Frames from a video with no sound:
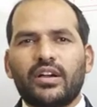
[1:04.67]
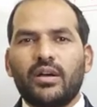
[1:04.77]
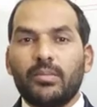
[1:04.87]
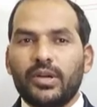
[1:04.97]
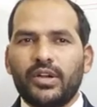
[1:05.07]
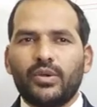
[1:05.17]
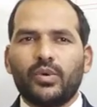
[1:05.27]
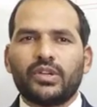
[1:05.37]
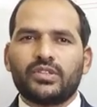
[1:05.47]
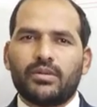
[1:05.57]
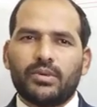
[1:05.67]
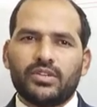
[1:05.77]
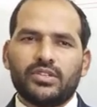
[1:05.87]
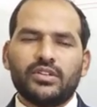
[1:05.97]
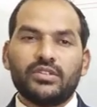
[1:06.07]
competitive
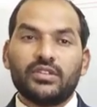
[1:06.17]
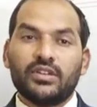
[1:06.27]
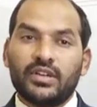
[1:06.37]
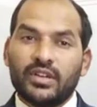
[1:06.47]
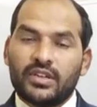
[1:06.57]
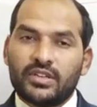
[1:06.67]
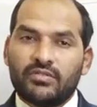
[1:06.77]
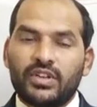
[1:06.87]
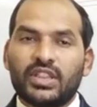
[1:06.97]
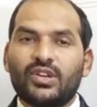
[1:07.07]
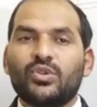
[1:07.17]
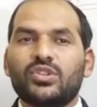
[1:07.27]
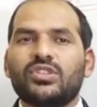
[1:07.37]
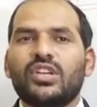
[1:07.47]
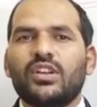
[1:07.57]
examinations, without
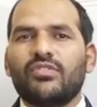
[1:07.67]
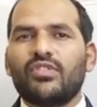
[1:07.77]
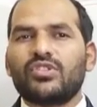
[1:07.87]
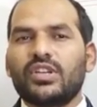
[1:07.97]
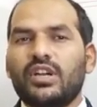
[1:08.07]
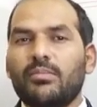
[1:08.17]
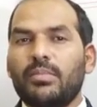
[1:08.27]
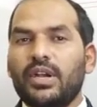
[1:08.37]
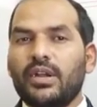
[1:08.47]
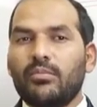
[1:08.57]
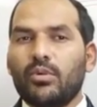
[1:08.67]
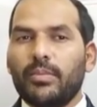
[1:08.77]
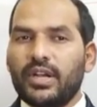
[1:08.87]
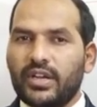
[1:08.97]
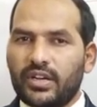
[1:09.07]
shear force and bending
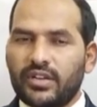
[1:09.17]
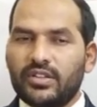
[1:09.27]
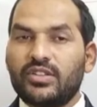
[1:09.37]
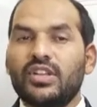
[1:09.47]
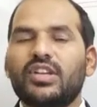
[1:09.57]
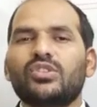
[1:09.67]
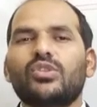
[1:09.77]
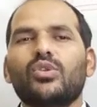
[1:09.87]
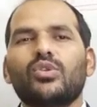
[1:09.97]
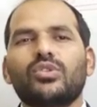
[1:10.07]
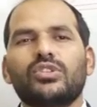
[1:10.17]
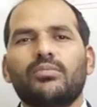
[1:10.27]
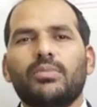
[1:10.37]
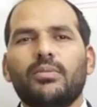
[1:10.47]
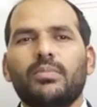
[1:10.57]
moment, there is no
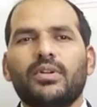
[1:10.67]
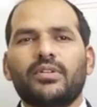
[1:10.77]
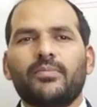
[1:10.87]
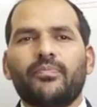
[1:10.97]
question paper.